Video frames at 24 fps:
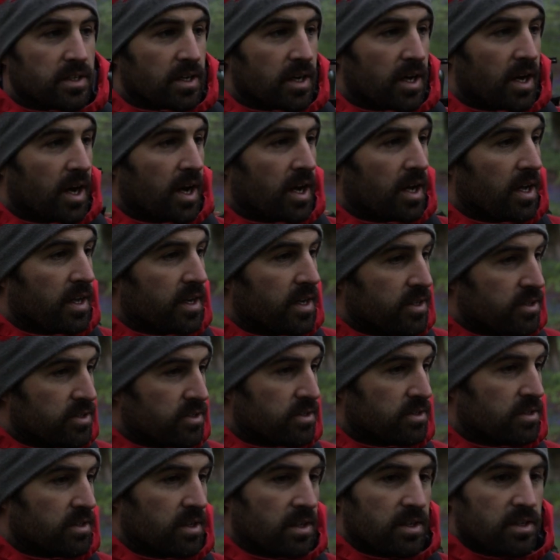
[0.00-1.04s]
and
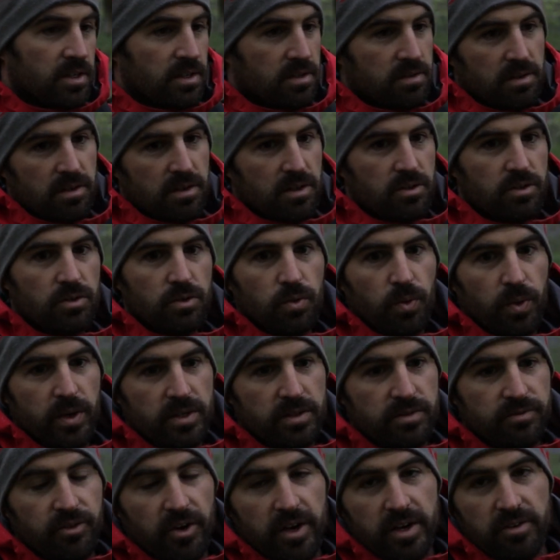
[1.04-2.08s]
it doesn't
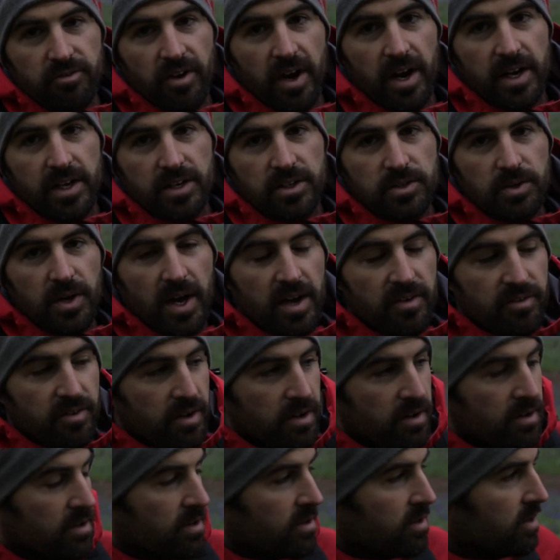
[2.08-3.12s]
always, very rarely do you ever